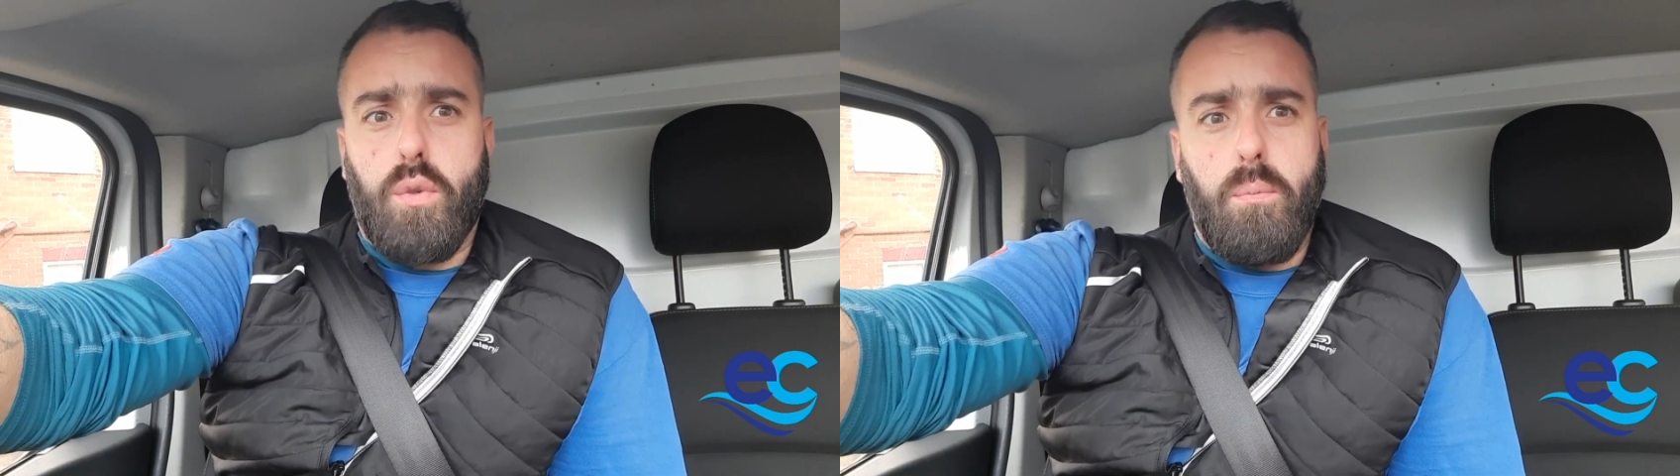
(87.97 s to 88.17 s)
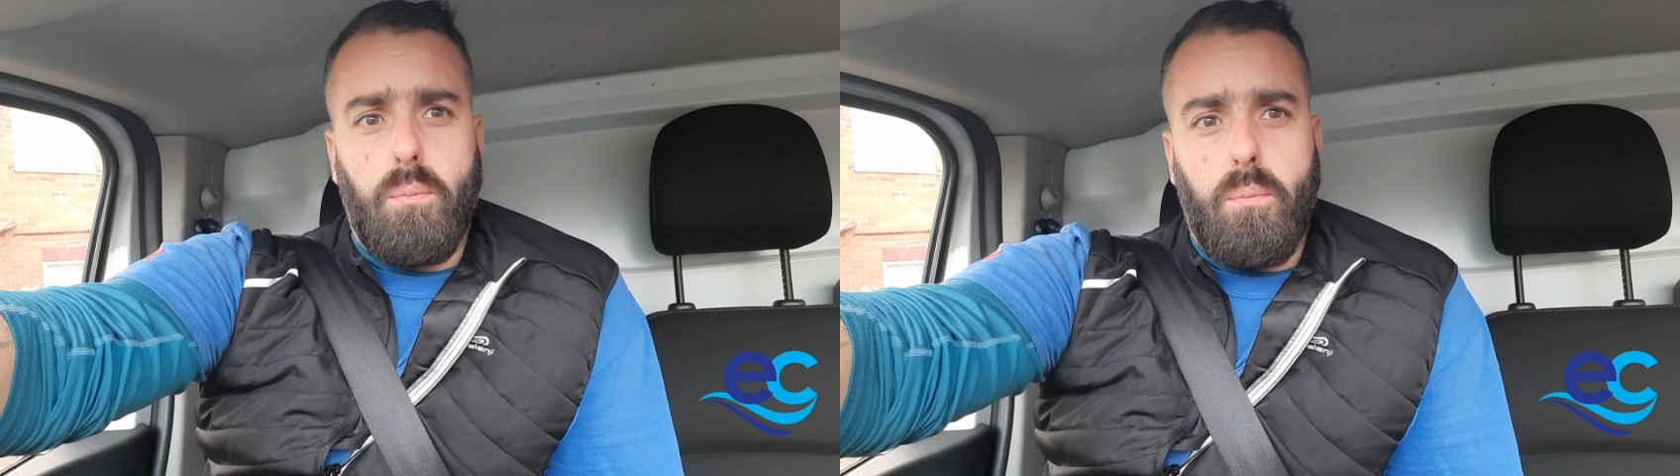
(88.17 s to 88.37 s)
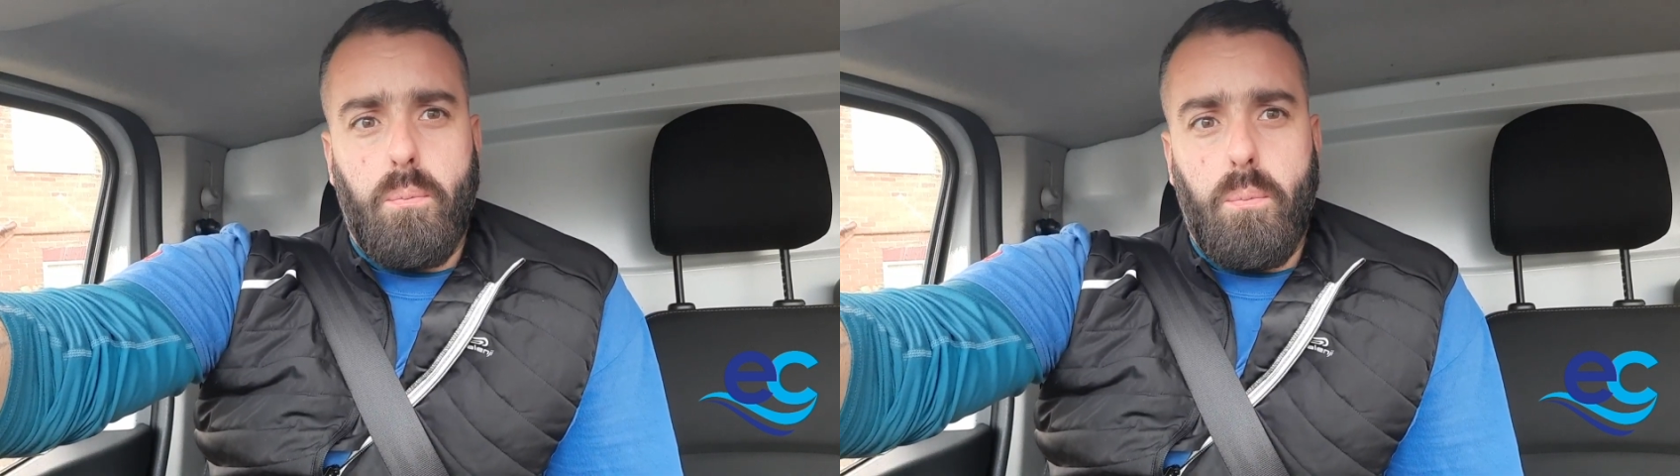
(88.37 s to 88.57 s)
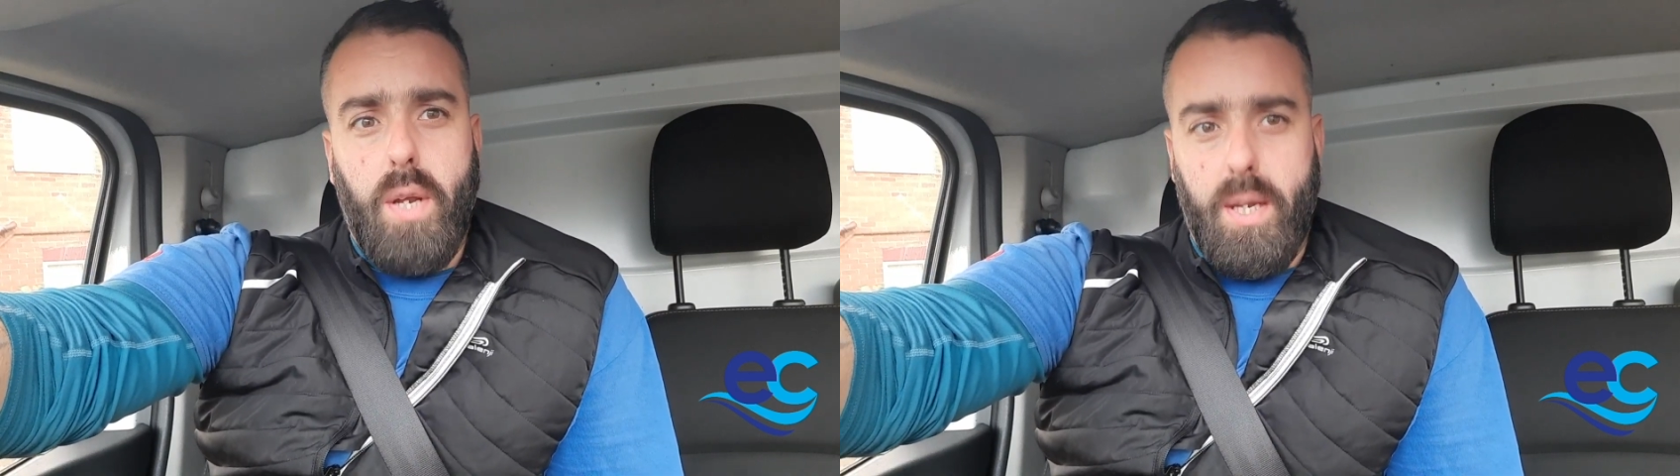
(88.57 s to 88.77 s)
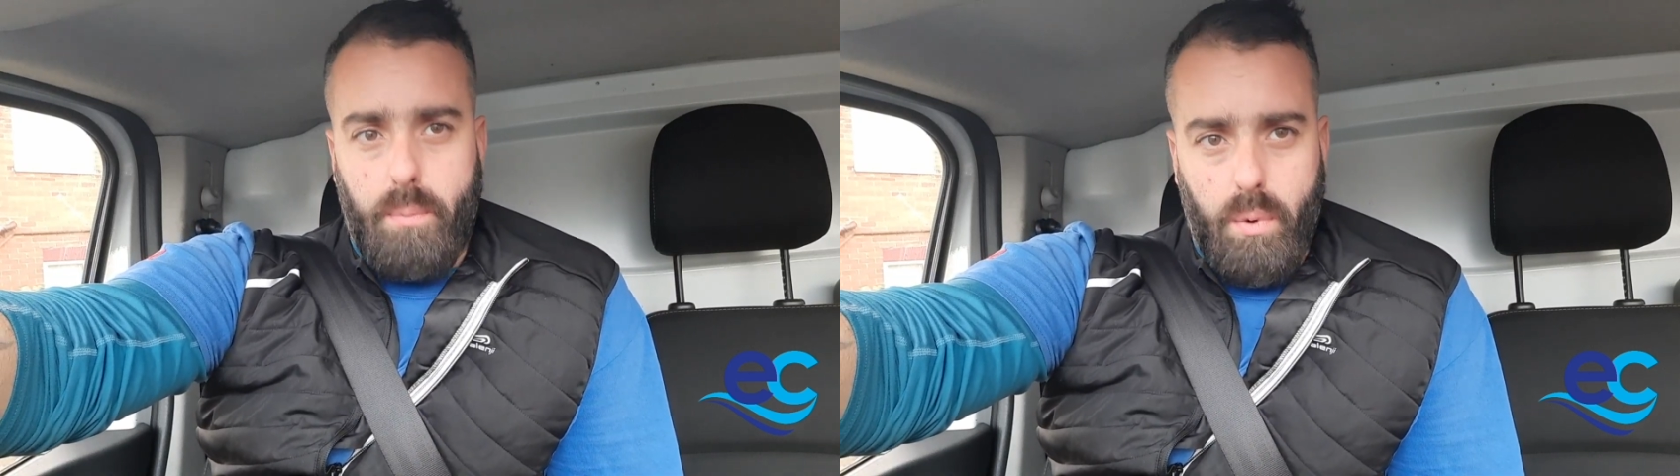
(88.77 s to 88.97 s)
some
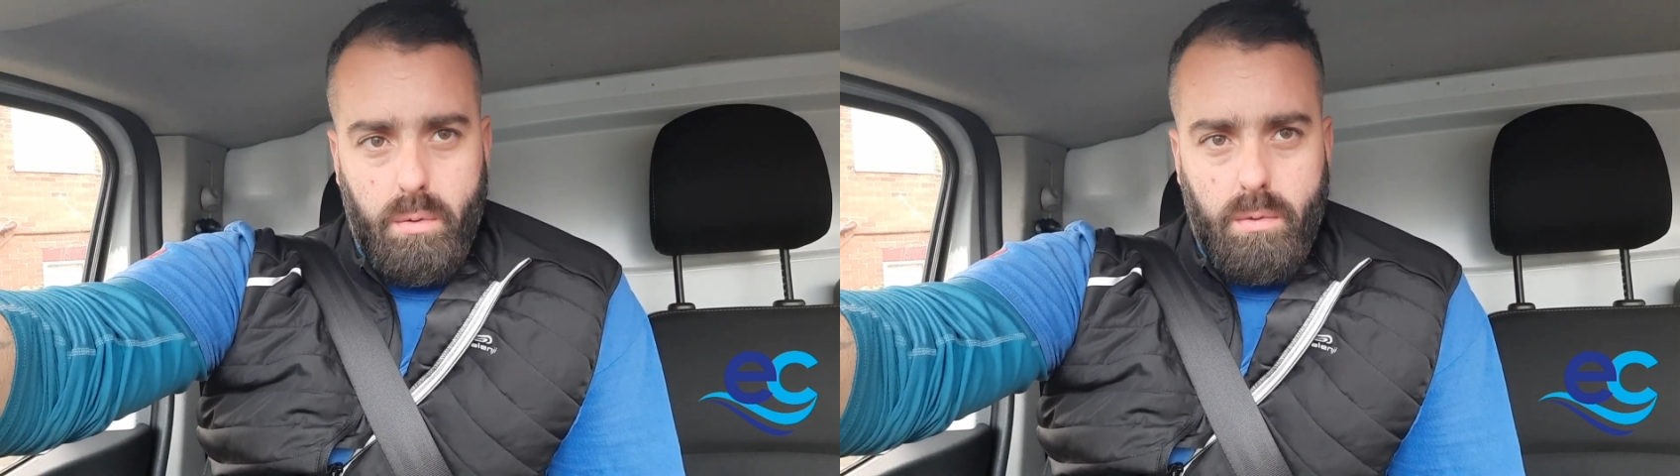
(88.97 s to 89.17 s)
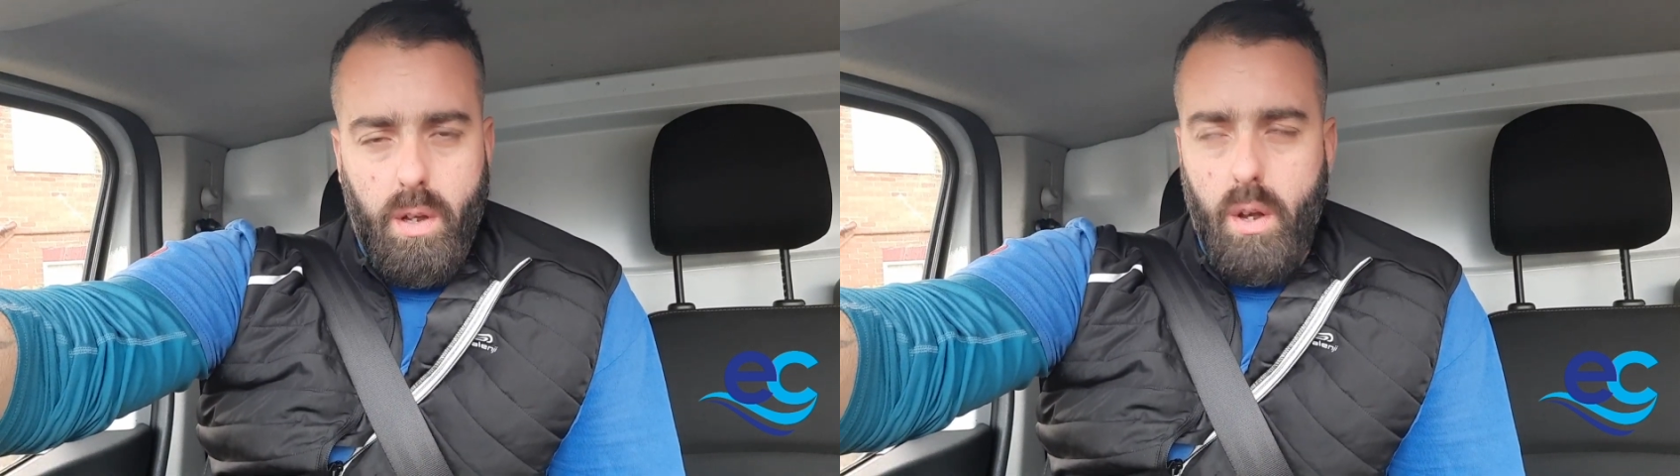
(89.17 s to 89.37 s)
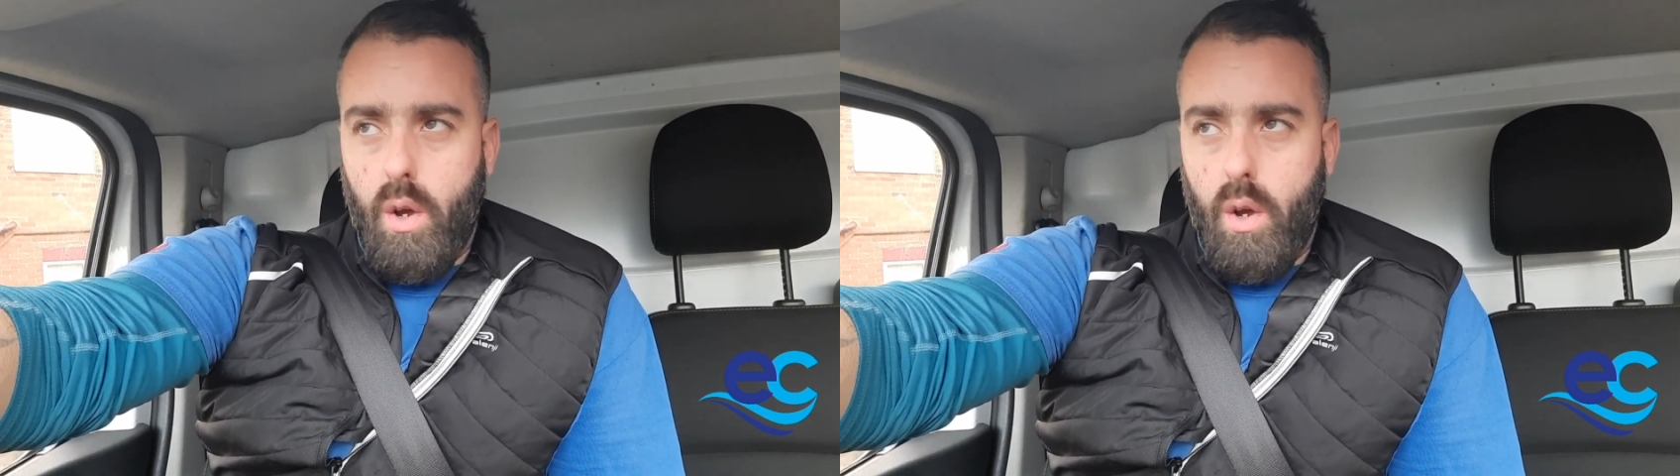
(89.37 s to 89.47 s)
people